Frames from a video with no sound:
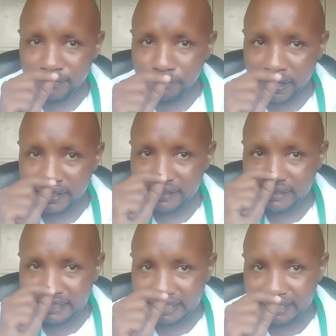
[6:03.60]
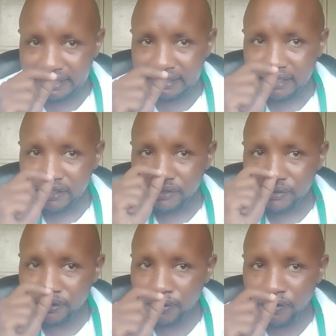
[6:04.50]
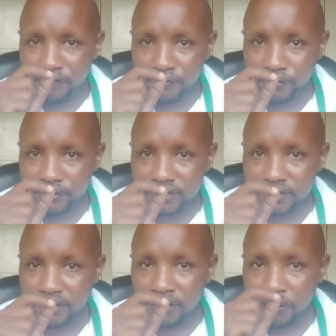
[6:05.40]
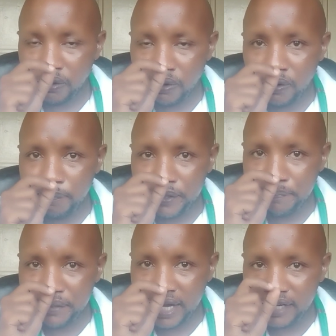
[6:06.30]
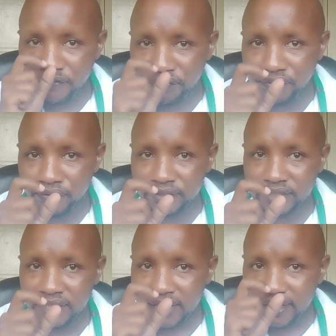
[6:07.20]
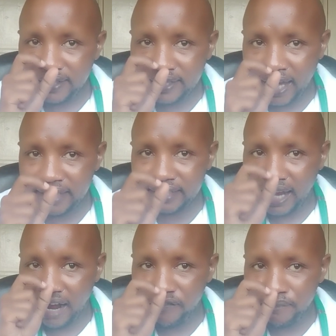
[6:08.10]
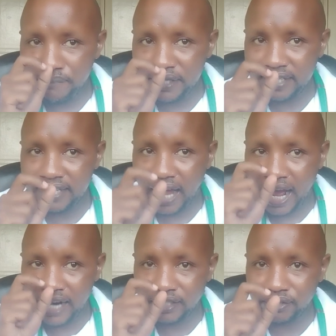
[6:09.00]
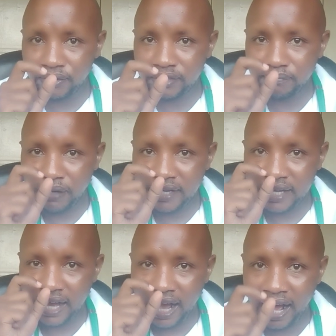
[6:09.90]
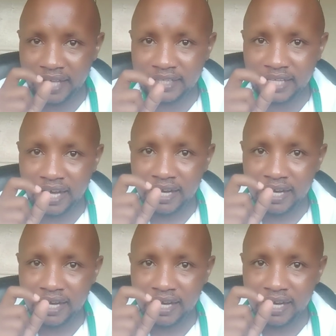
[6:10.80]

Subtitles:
by eating raw foods or prepared foods that have been handled by others